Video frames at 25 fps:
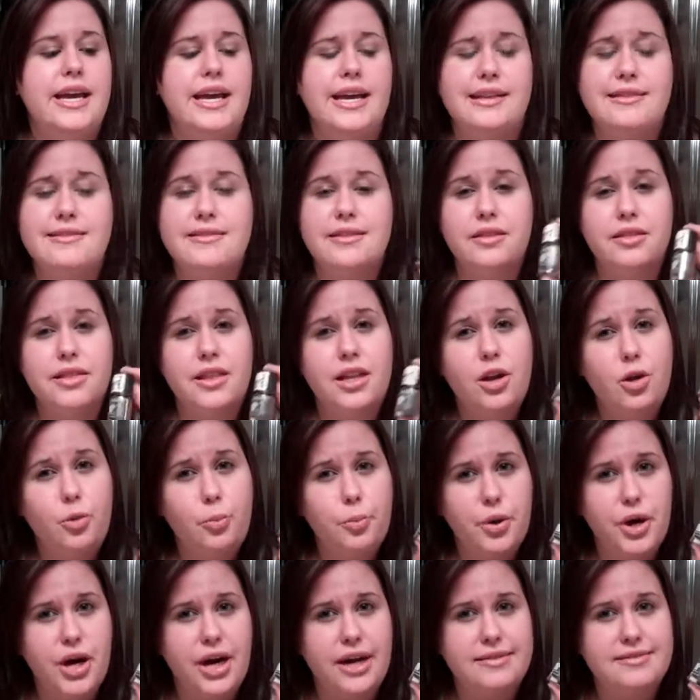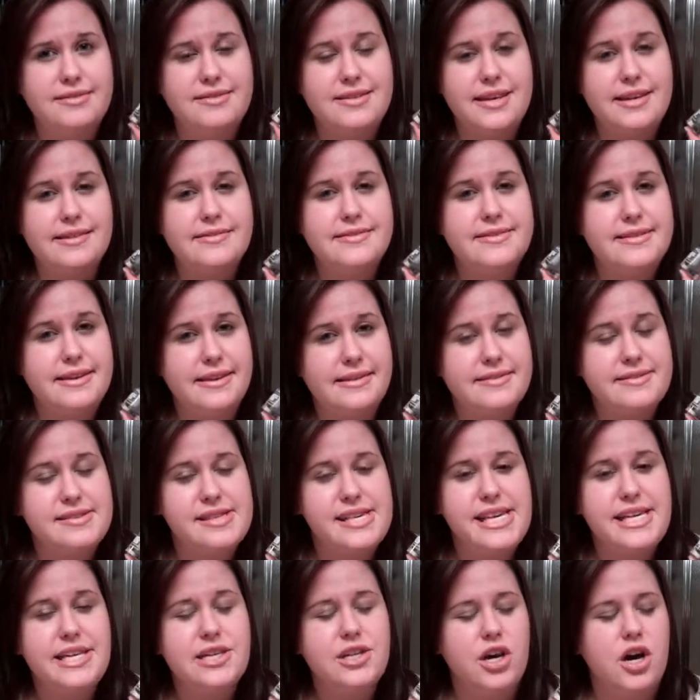It's a little pricey at
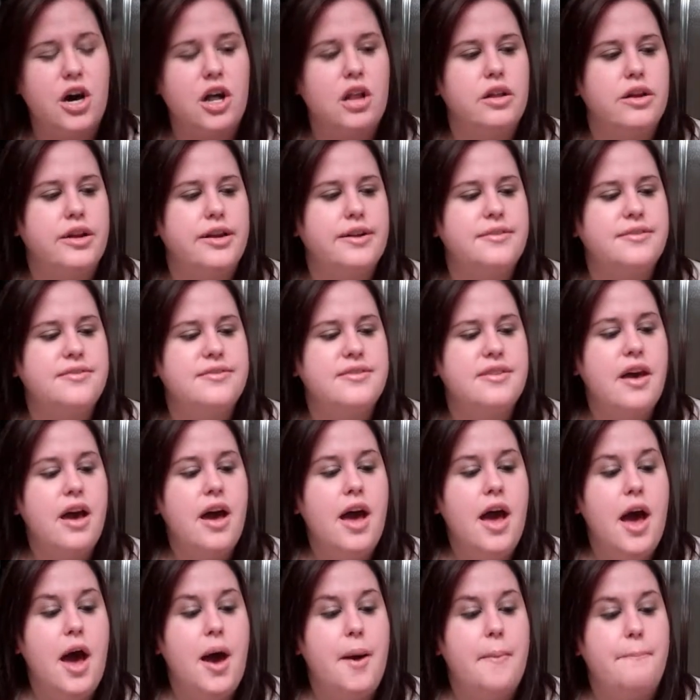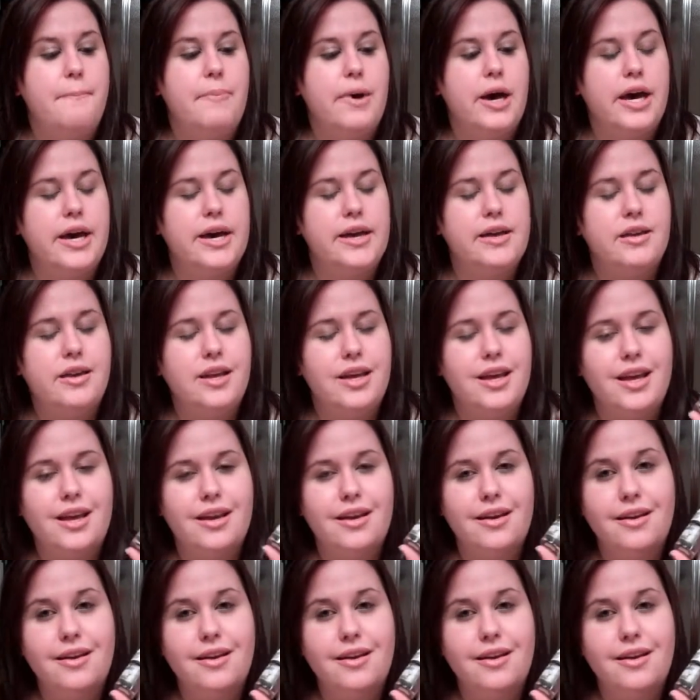$16, but